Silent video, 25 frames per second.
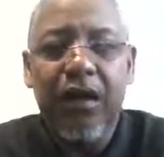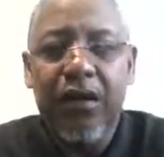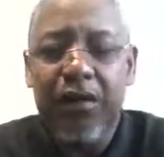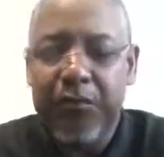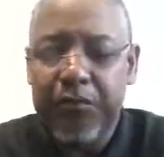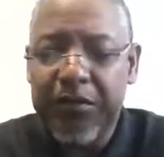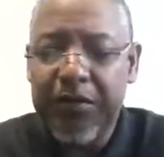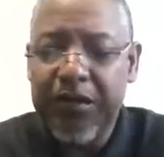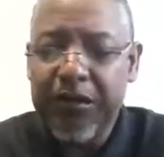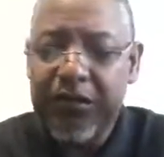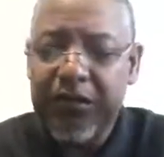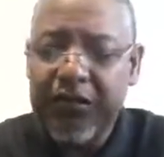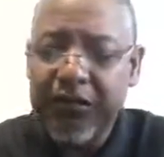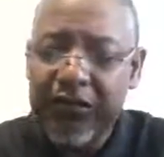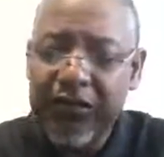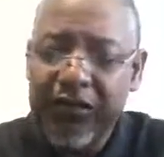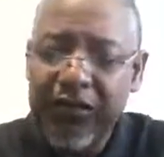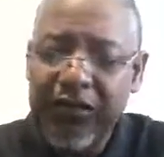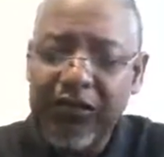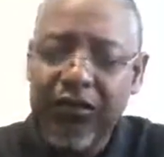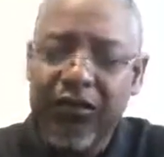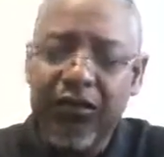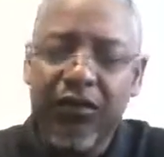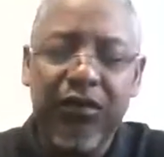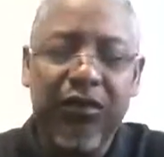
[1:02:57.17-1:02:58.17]
Because
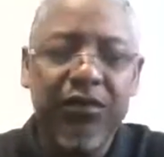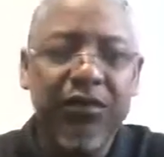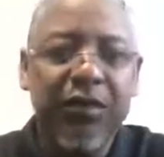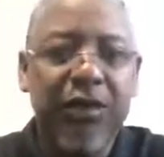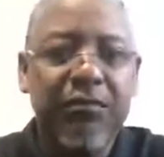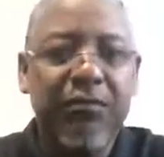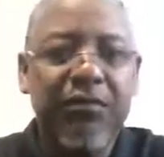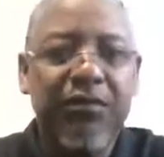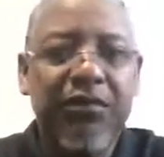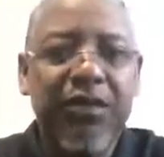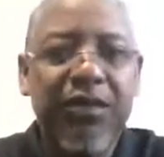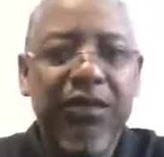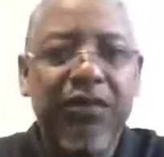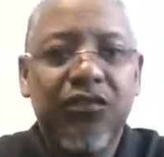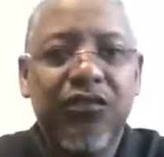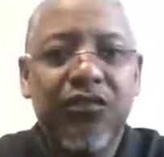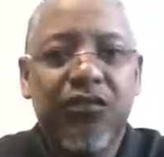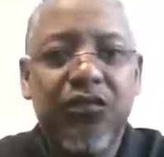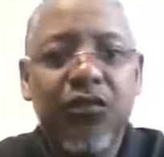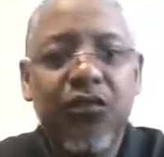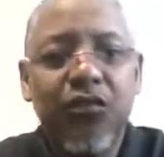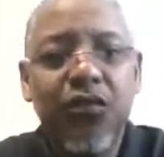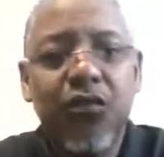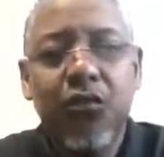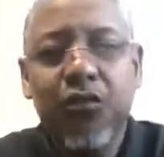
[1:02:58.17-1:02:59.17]
these are the type of things
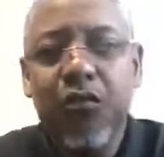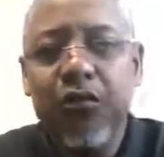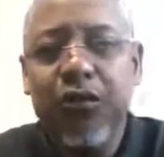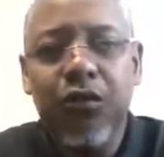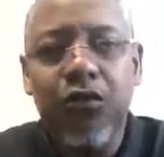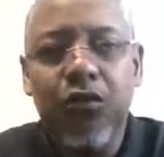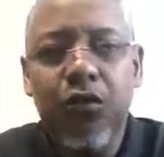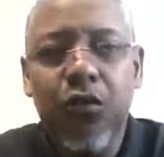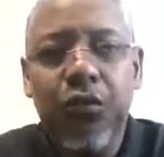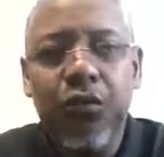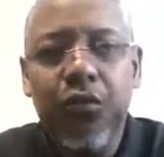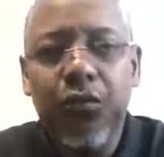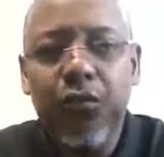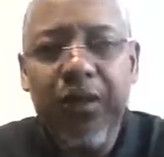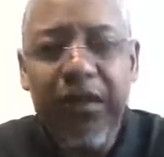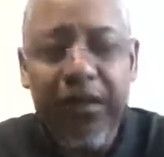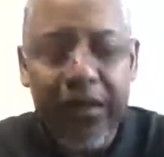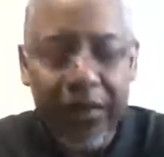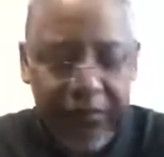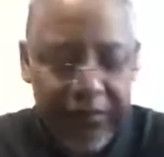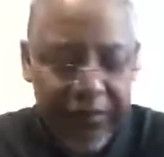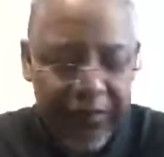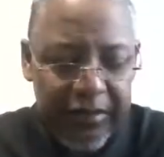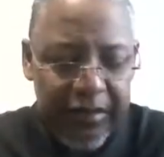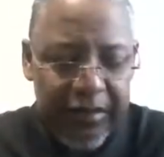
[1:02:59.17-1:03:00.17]
you don't want to grope
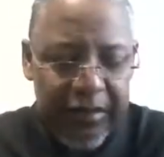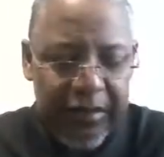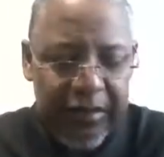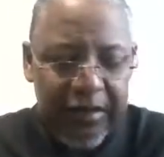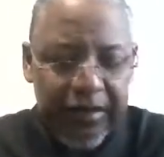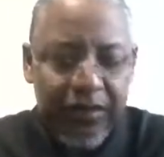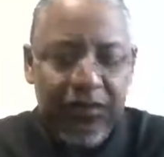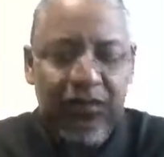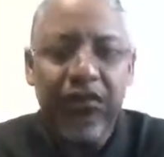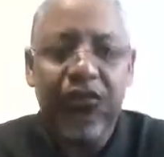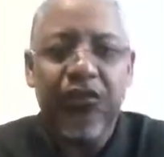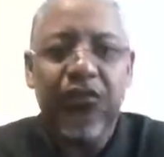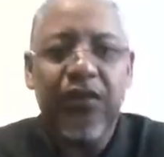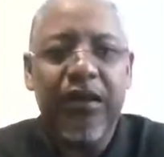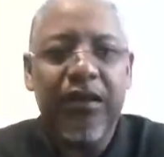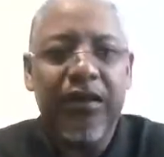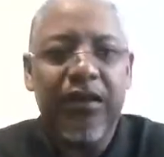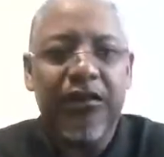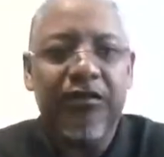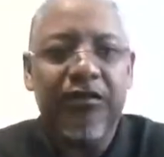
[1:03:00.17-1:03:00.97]
around to try to